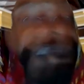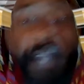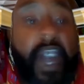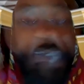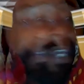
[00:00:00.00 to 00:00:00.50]

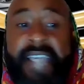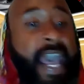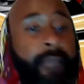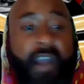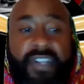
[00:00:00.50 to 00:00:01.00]
up the game
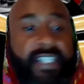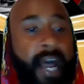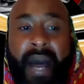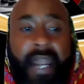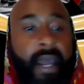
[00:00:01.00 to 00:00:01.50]
every time I
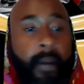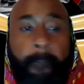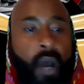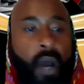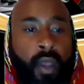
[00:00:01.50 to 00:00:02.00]
let them
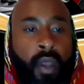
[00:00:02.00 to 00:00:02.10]
blow.